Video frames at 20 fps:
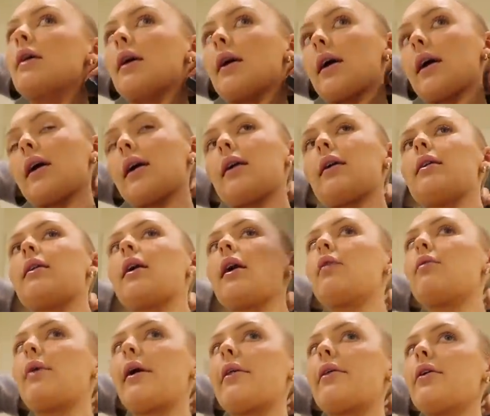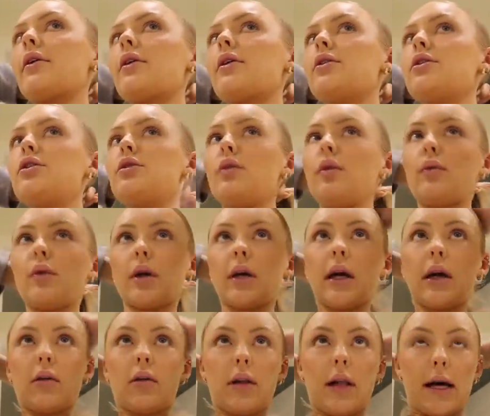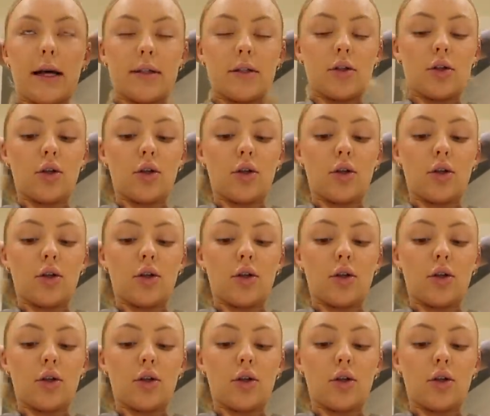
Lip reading: And I'd rather do a workout class